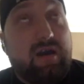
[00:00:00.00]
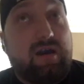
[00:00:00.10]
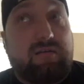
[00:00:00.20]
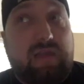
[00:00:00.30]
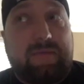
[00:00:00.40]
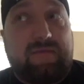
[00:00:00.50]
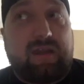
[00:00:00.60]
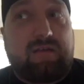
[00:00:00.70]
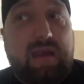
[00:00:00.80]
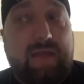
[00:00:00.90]
oh crap, I've
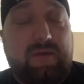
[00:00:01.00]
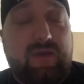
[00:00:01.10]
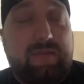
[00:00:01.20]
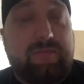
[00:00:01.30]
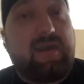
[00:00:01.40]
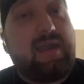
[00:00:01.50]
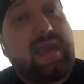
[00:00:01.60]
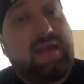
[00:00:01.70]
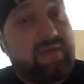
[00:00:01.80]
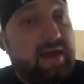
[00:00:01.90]
had a crappy week, but
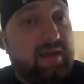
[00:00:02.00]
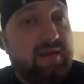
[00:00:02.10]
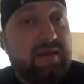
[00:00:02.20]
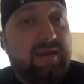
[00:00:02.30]
hey, I've got